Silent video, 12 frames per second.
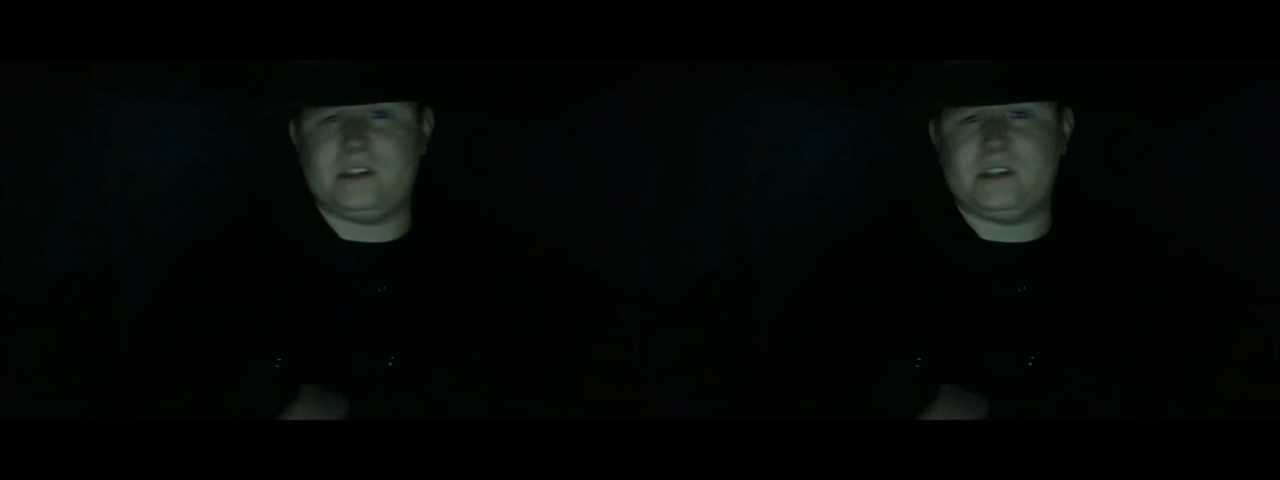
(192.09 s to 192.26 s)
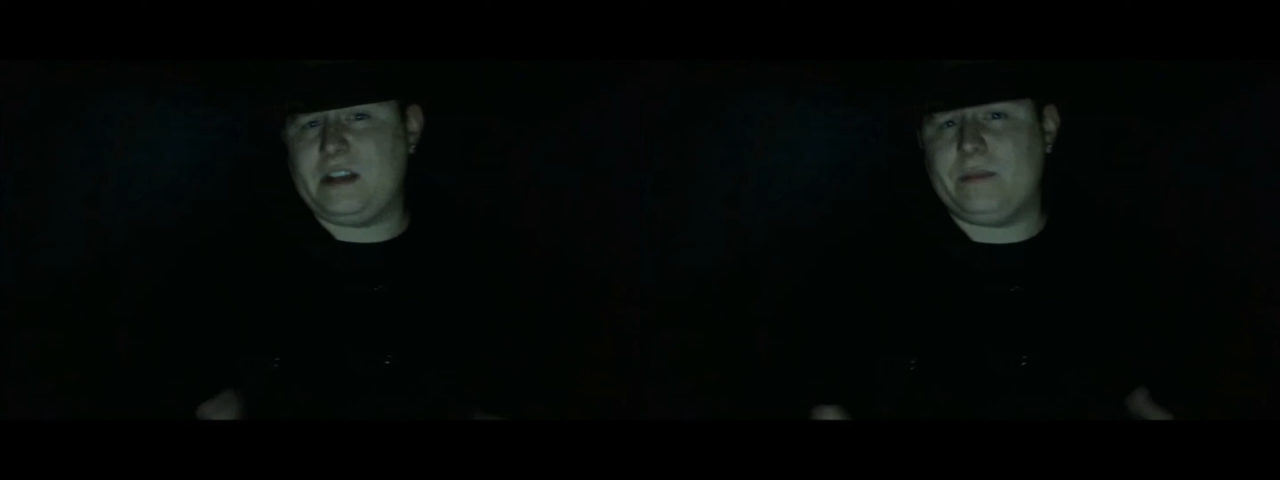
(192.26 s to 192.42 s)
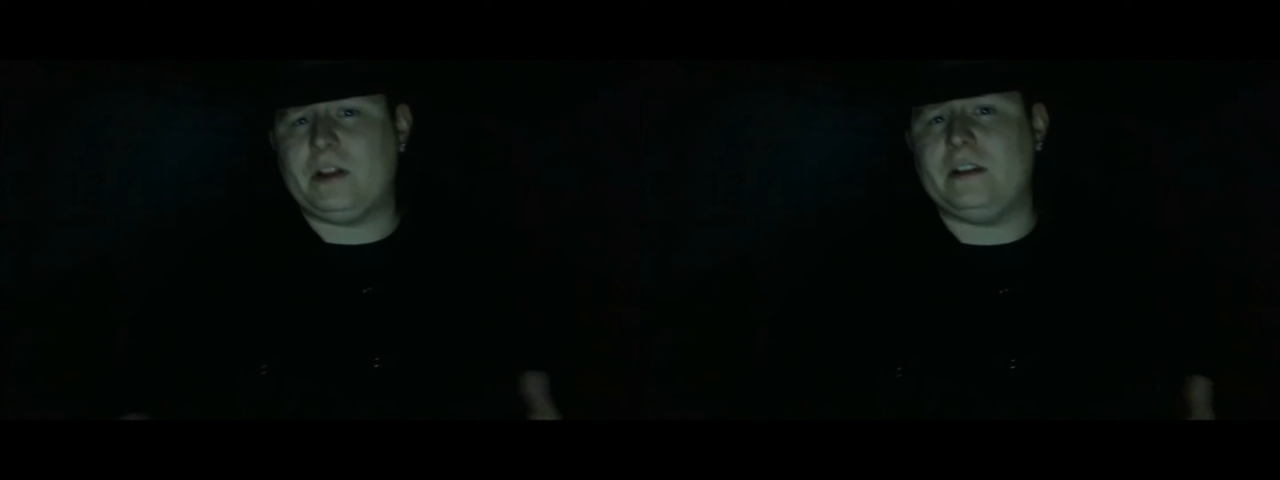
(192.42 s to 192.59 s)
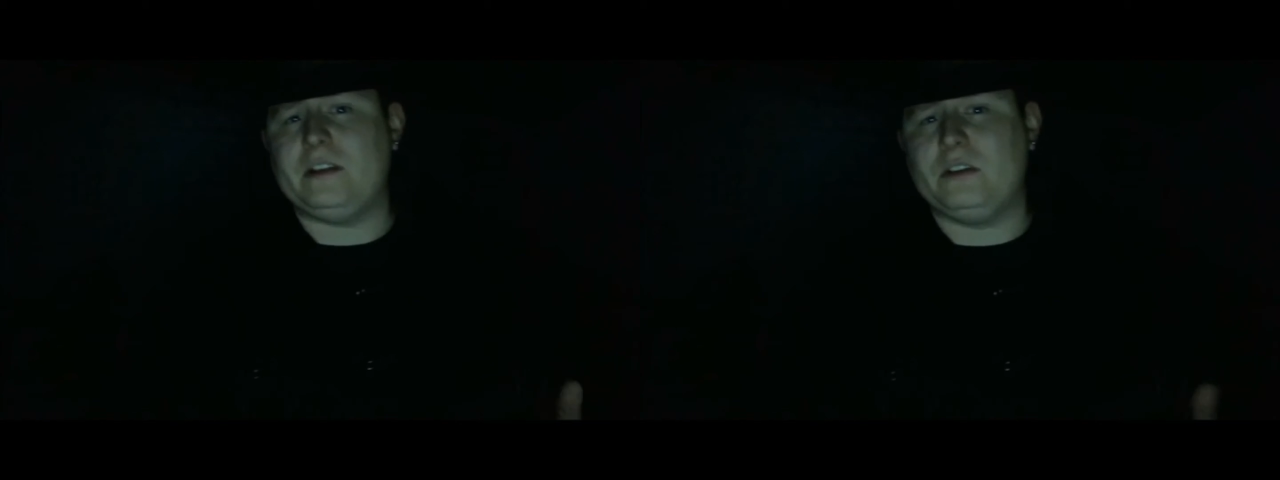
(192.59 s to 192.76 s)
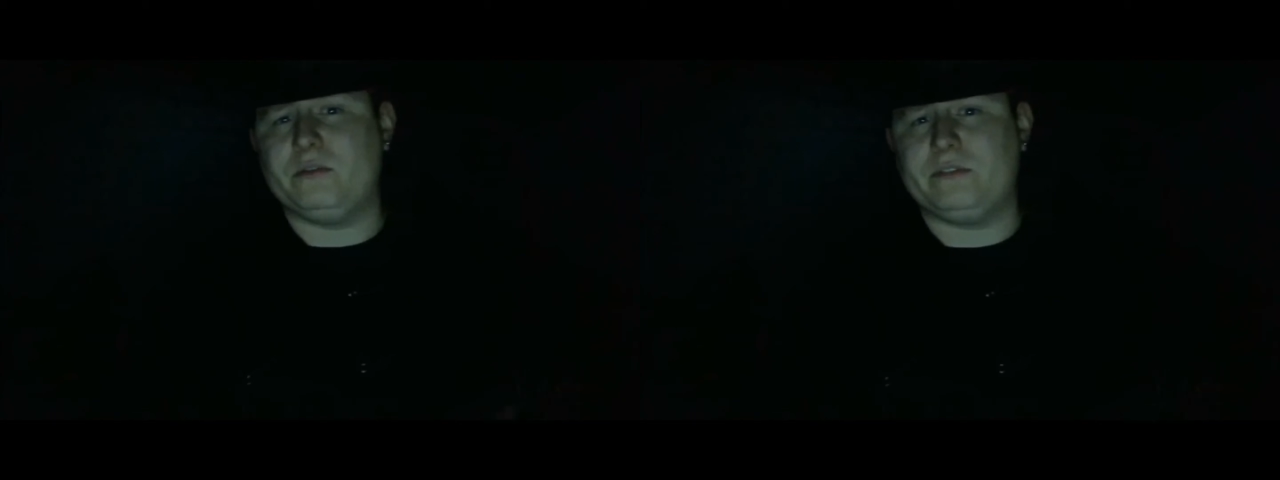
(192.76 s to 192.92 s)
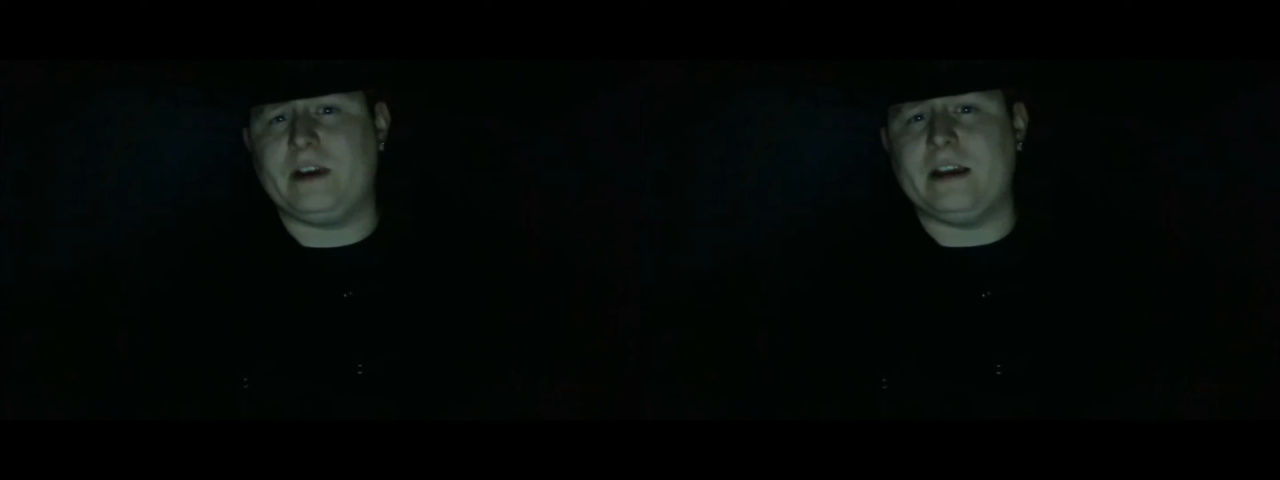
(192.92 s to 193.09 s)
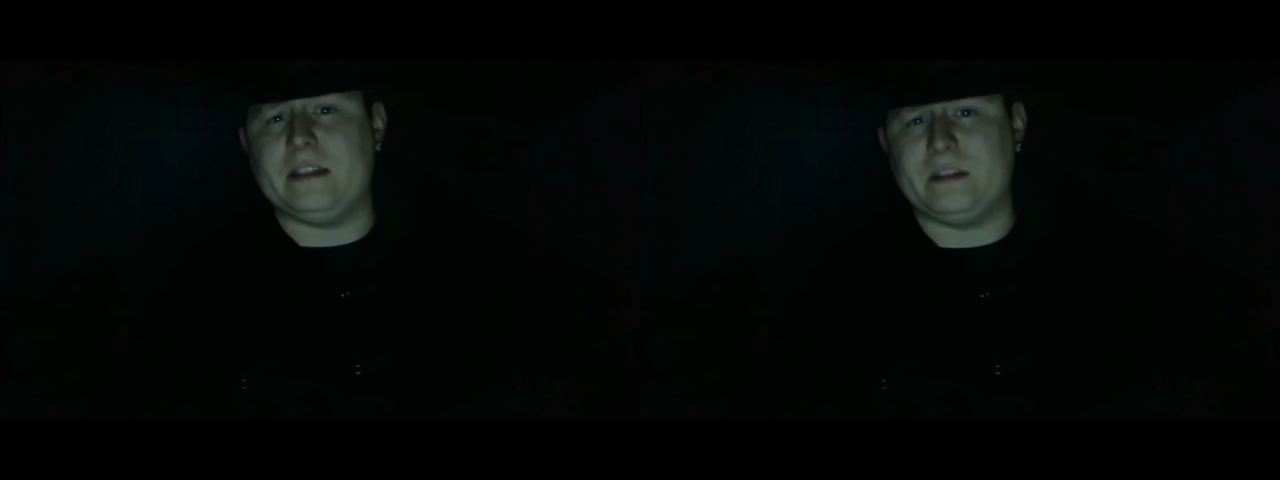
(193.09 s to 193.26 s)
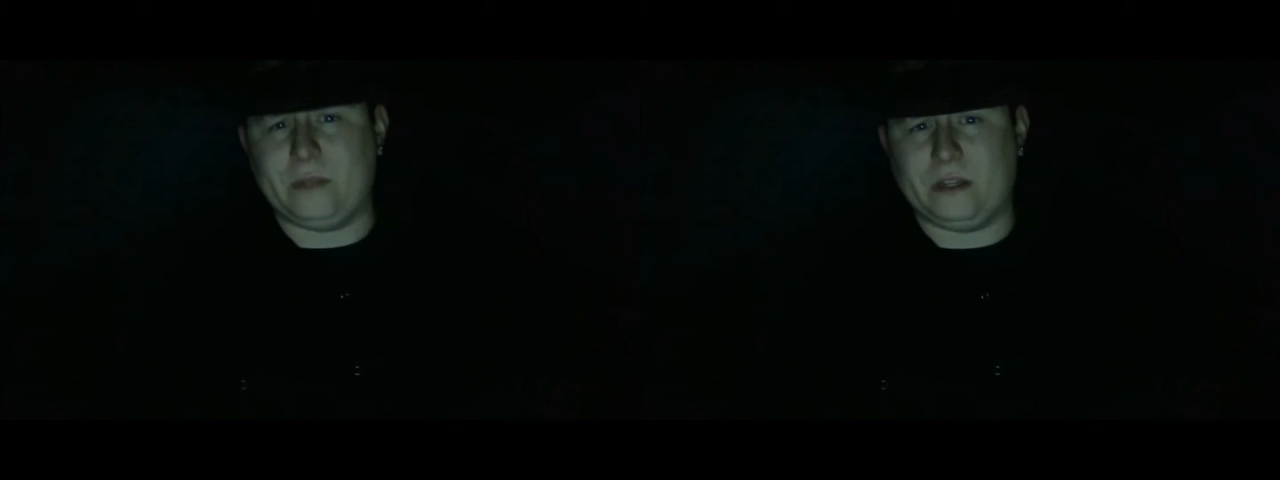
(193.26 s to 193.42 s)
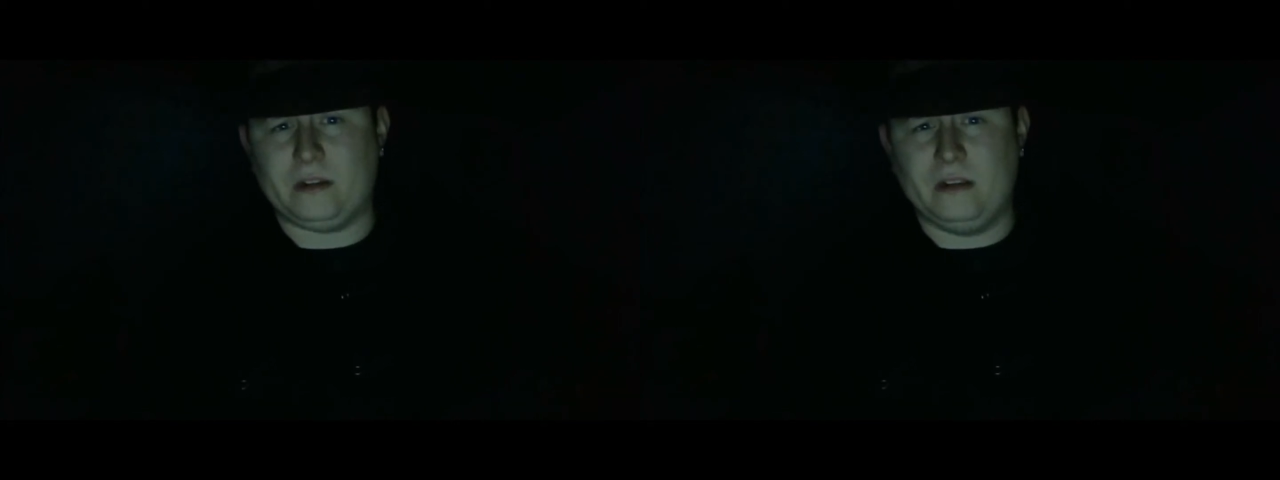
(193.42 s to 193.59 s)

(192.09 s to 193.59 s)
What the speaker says: Typically, you'll find them in